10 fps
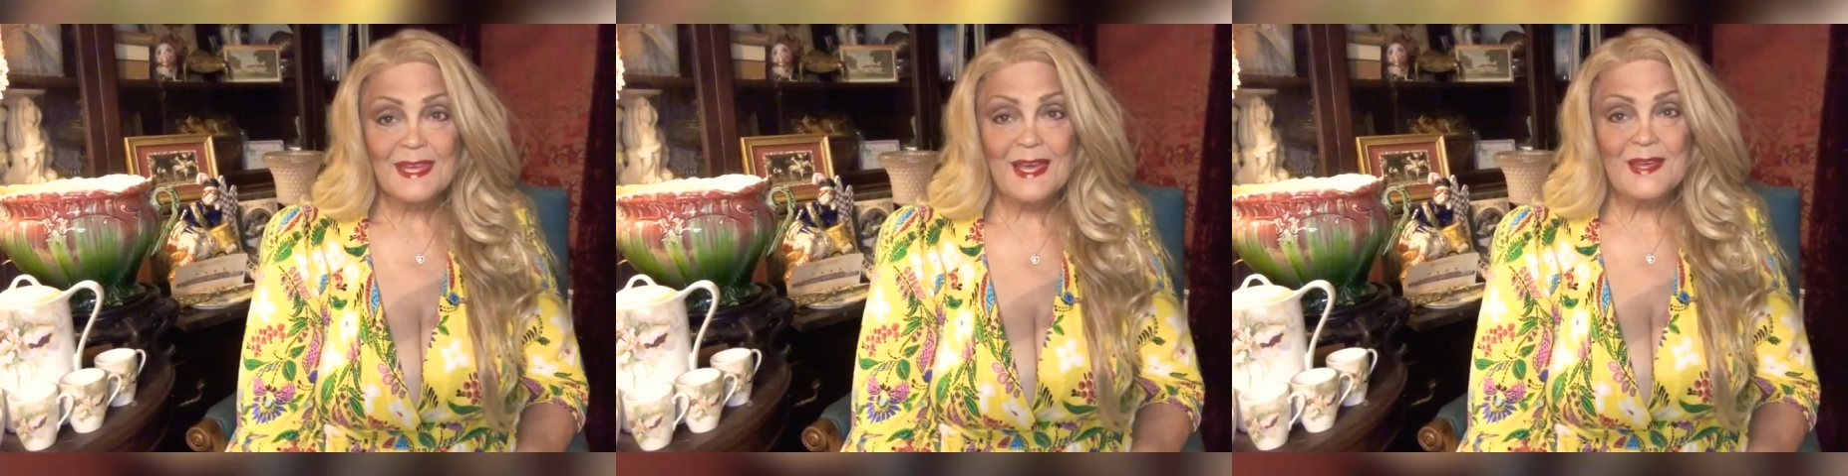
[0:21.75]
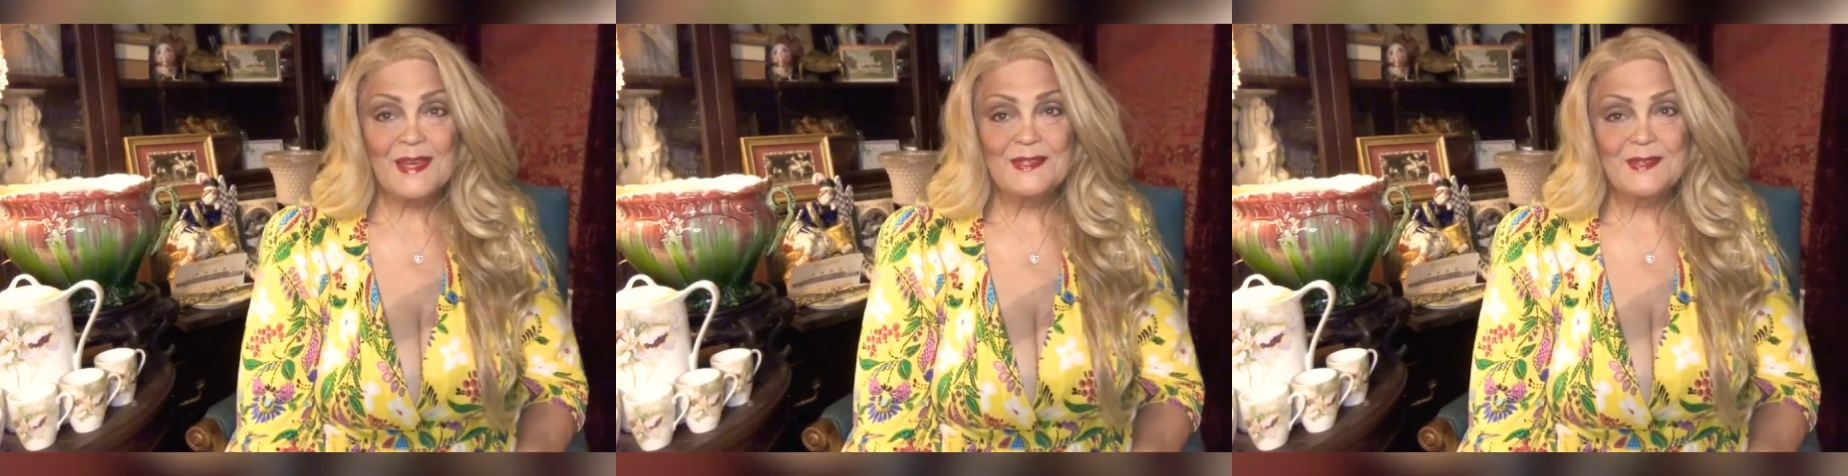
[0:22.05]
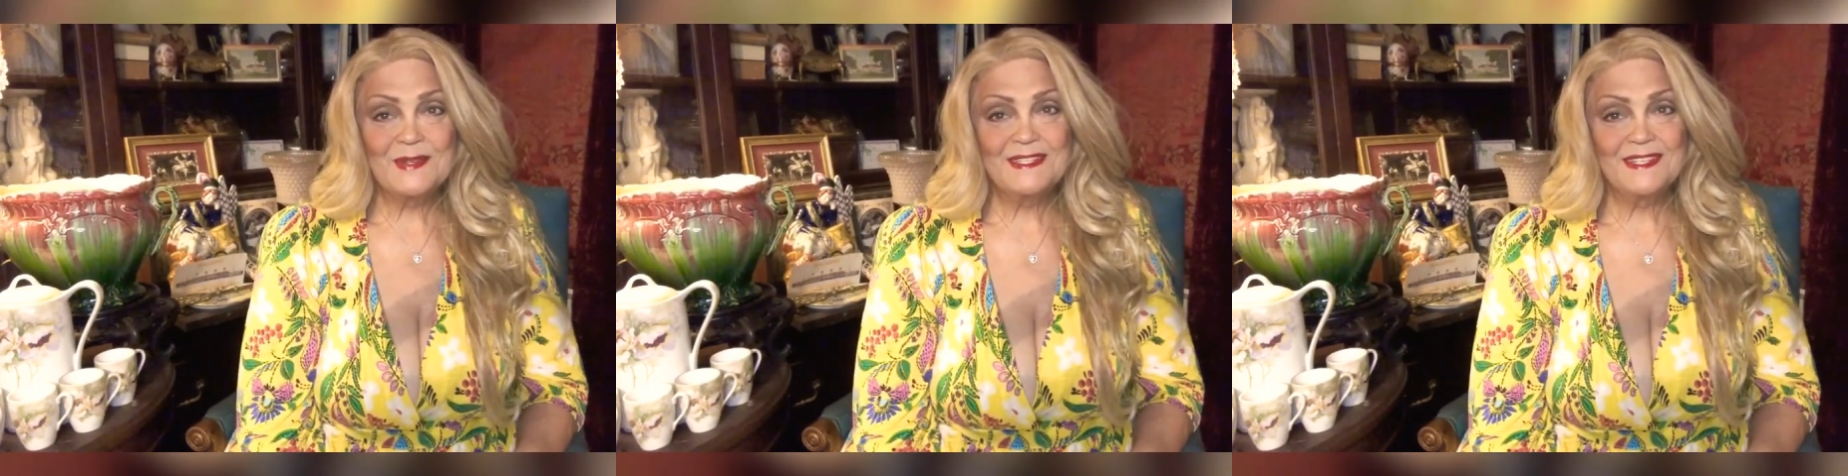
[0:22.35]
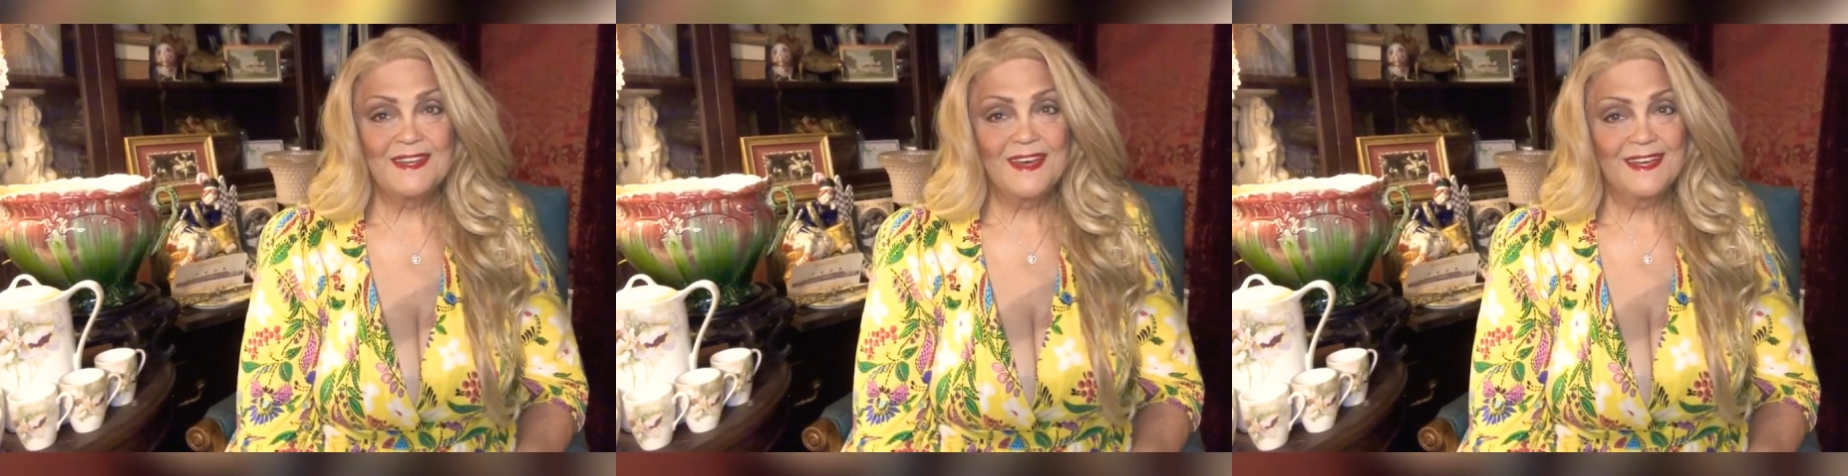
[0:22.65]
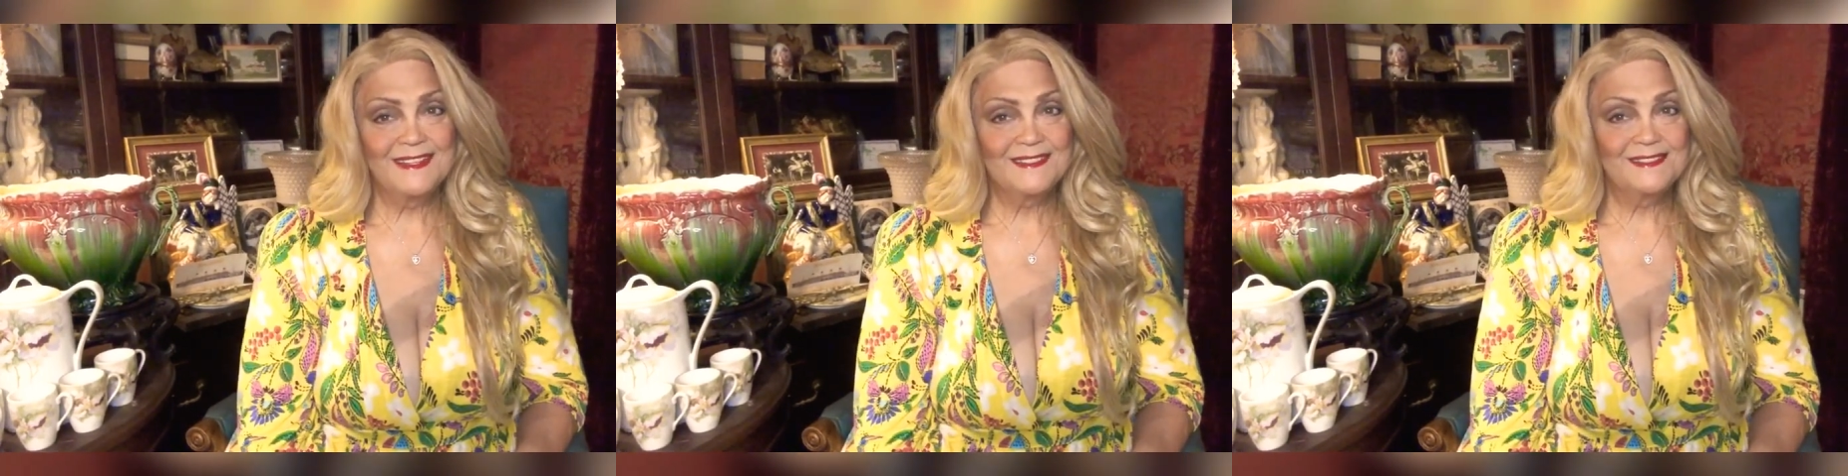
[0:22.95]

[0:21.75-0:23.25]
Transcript: How y'all doing tonight?